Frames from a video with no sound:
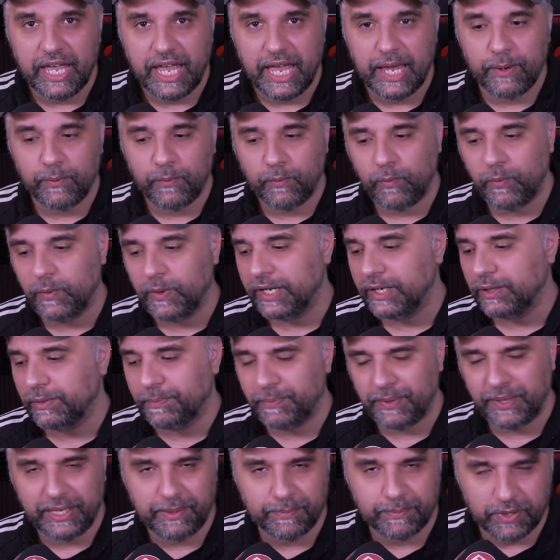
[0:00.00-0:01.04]
It will
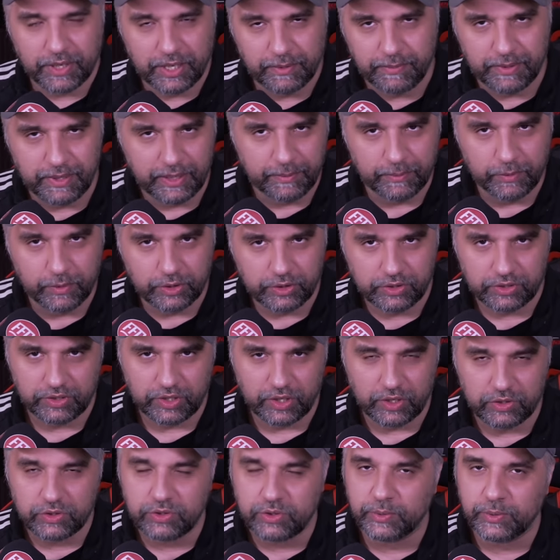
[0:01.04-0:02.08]
be probably more
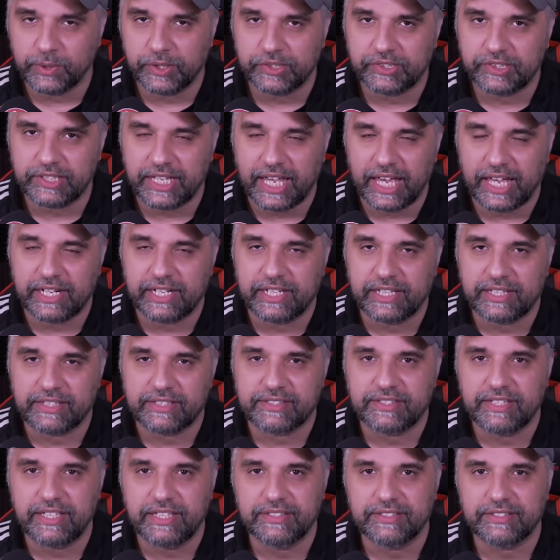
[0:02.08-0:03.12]
so towards the end of the
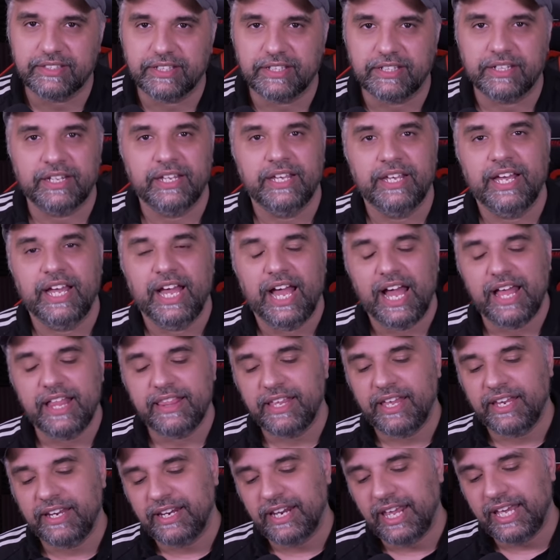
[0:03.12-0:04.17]
season.
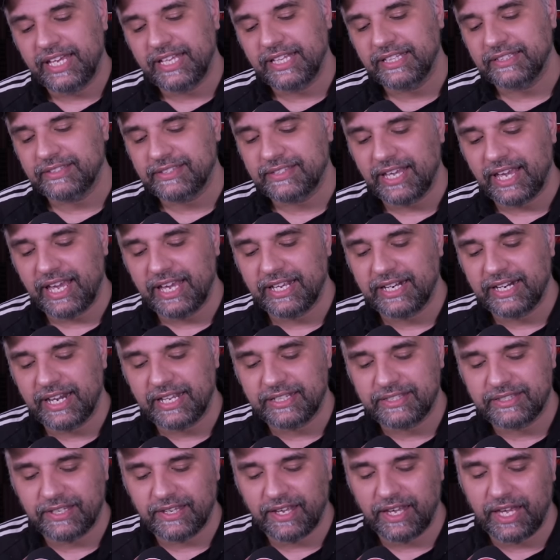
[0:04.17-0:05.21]
And then they can take
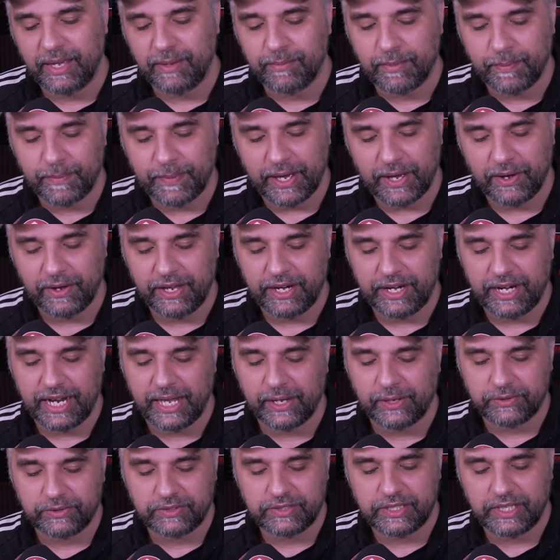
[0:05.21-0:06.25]
their time about
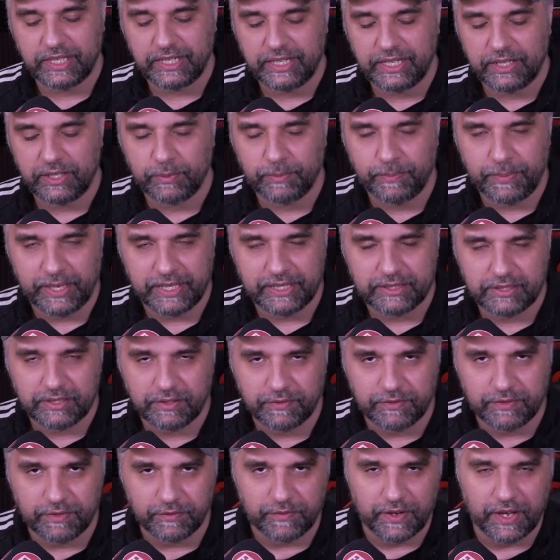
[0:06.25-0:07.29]
announcing little bits
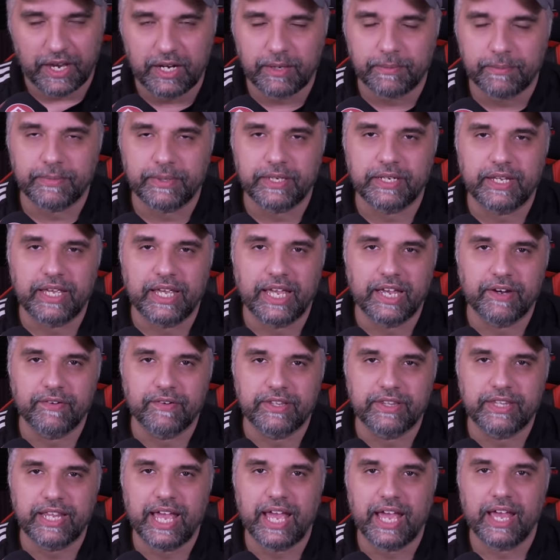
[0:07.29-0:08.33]
of development here
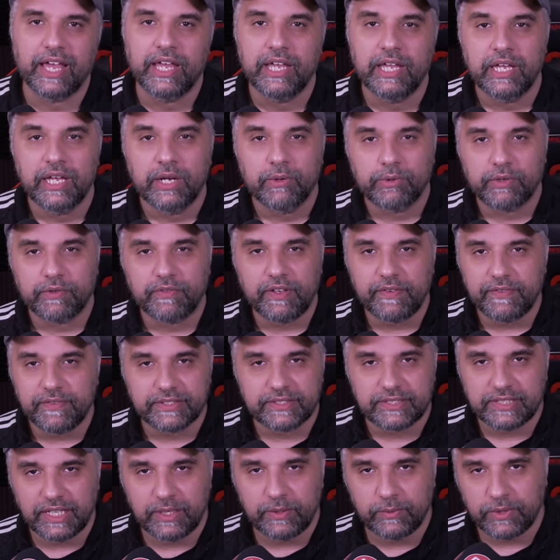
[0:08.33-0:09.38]
and there. We've even
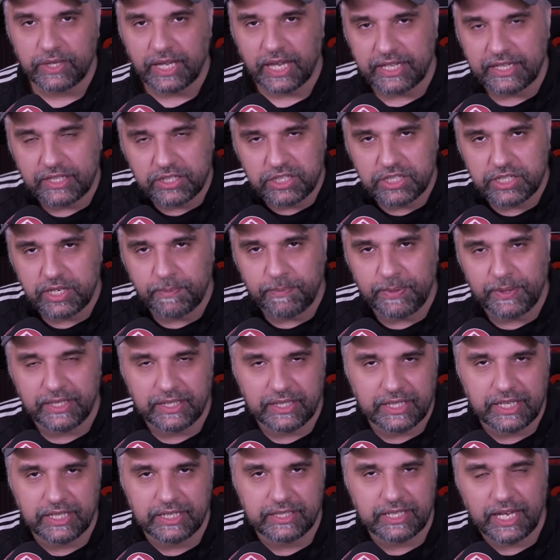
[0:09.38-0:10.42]
seen with like the
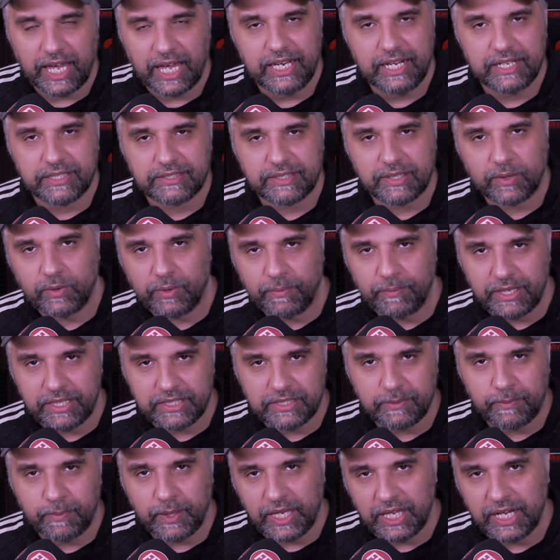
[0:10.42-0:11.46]
shipping containers that were
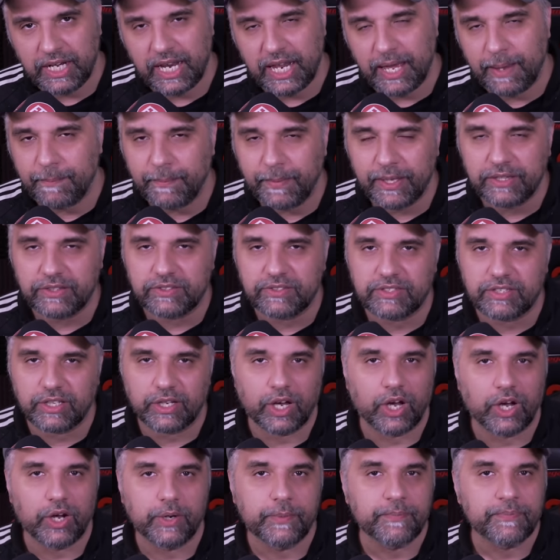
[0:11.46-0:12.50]
meant to be in there months
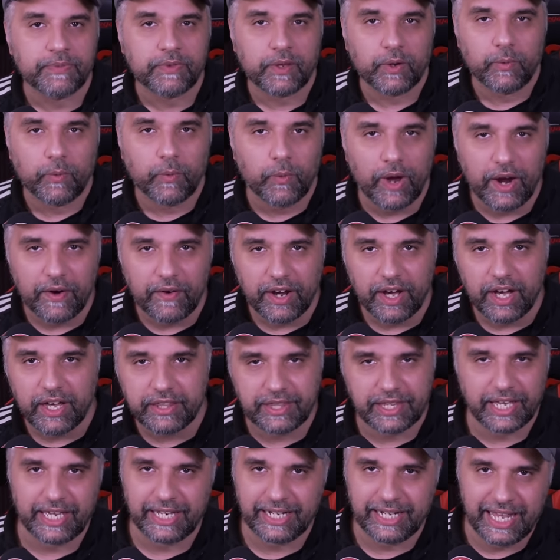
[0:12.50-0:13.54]
ago. Where are
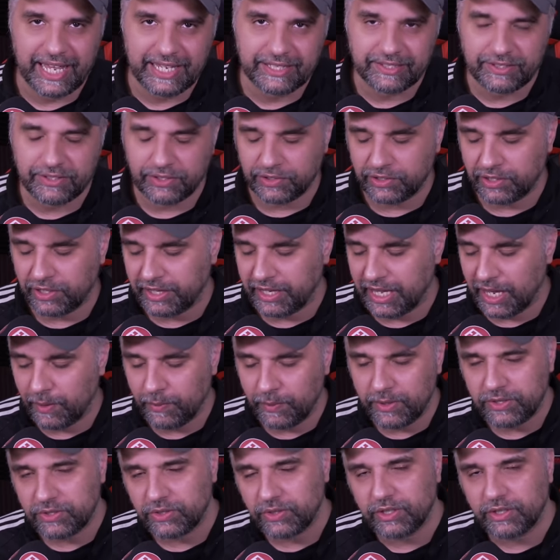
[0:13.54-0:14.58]
they? They're still not there.
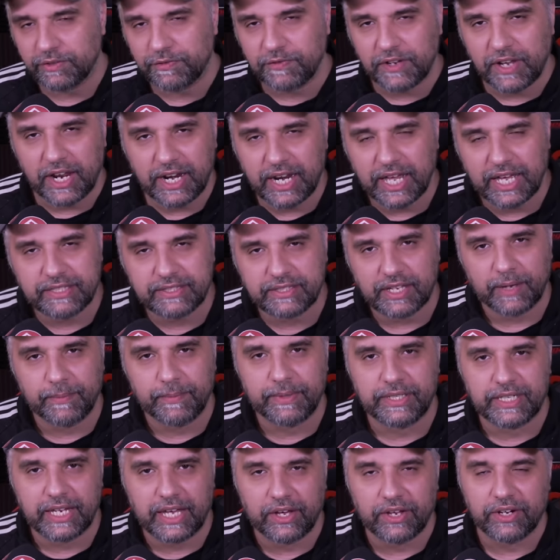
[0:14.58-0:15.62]
We saw the floodlights
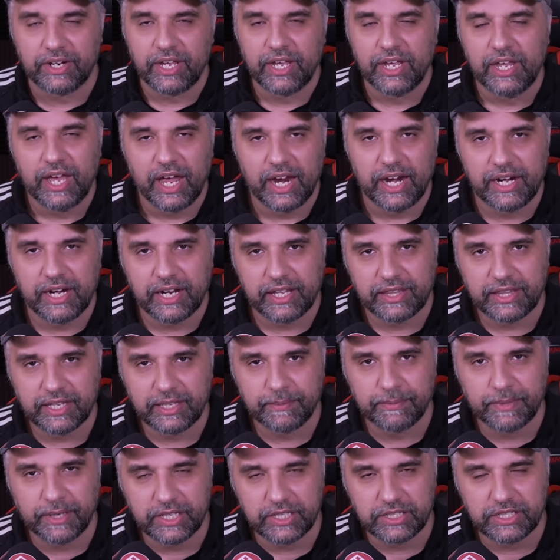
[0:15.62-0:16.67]
coming down and
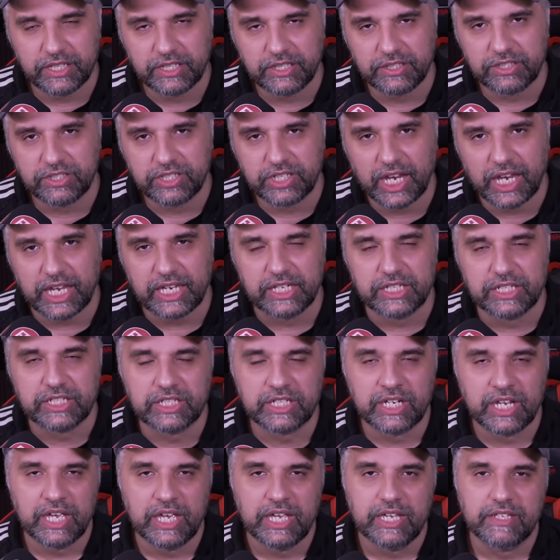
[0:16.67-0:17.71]
nothing much has
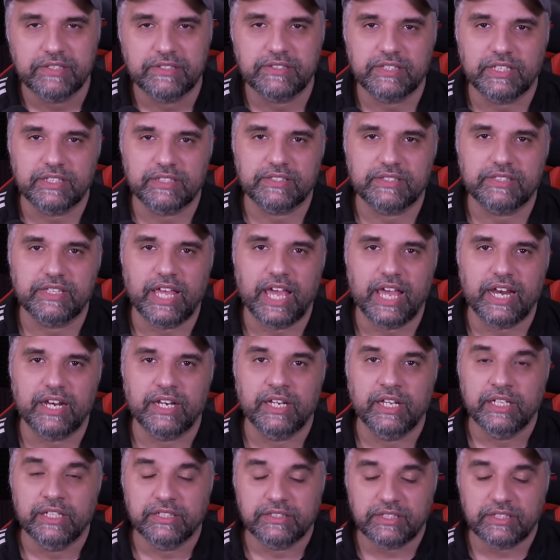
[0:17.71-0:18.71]
changed since then.